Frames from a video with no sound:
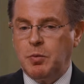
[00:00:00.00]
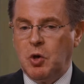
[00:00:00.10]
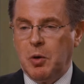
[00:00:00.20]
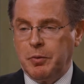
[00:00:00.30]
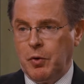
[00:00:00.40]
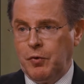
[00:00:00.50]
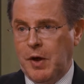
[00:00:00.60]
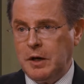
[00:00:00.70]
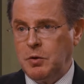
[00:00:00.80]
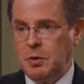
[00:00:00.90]
epidermal growth
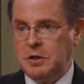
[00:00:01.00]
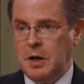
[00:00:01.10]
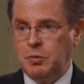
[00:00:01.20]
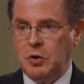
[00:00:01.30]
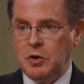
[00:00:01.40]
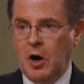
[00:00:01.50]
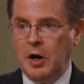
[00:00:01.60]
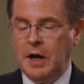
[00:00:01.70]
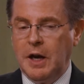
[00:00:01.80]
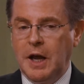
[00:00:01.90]
factor receptor
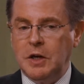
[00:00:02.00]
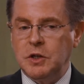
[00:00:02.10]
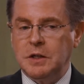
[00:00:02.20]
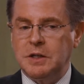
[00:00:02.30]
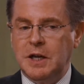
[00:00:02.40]
targeted agents,